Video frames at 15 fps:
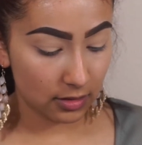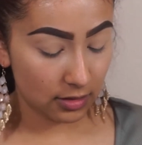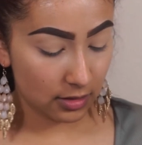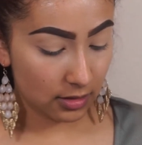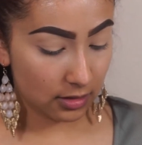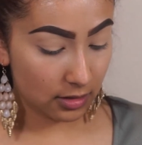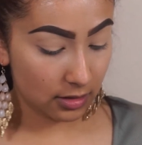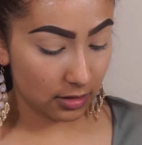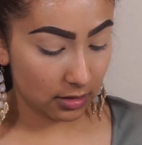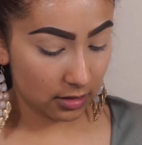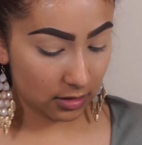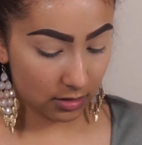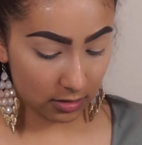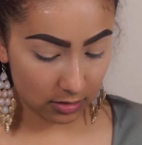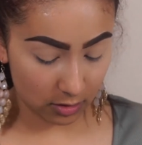And
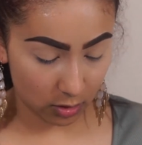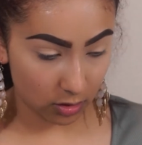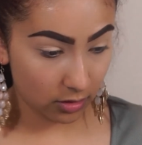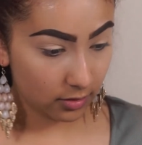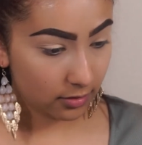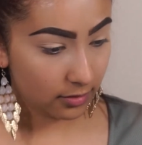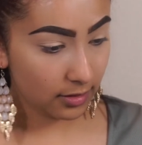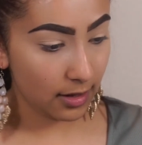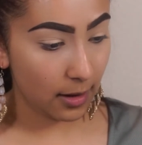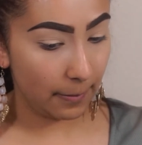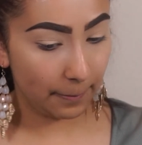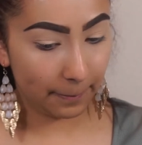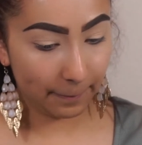then, yeah.